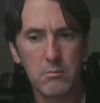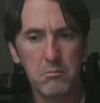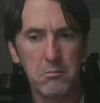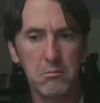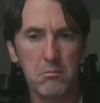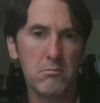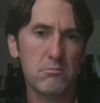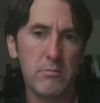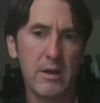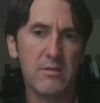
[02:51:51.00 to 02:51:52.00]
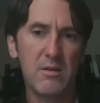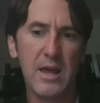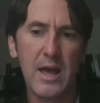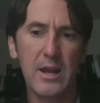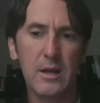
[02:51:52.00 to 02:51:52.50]

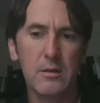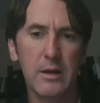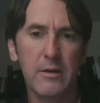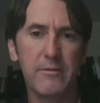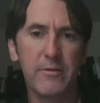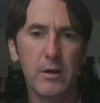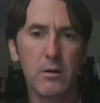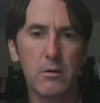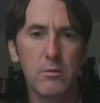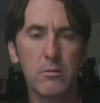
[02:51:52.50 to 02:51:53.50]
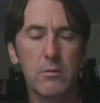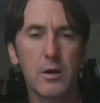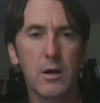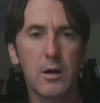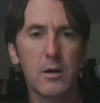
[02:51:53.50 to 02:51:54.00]
messianic-like figure who,
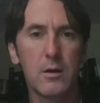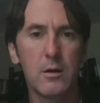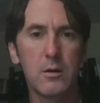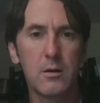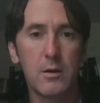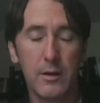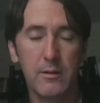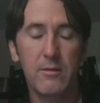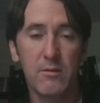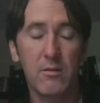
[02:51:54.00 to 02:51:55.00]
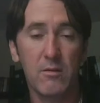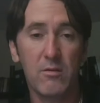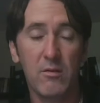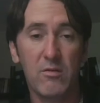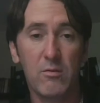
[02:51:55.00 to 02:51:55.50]
this
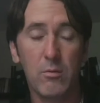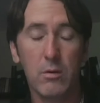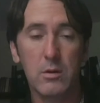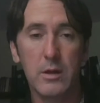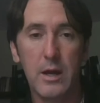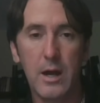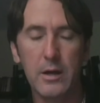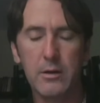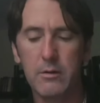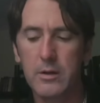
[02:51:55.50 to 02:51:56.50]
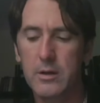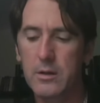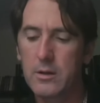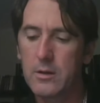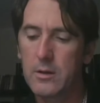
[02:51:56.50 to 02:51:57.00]
is historically accurate,
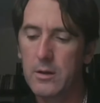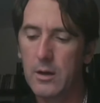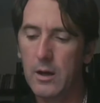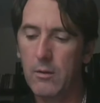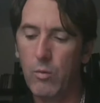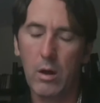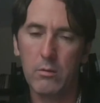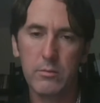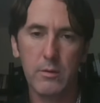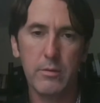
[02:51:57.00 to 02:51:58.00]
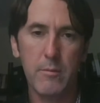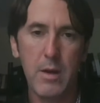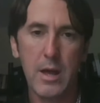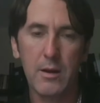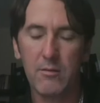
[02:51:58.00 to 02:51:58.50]
well, the
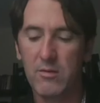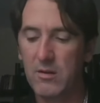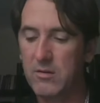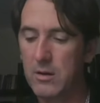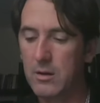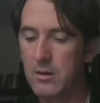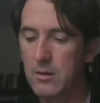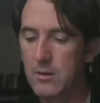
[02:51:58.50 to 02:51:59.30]
man existed,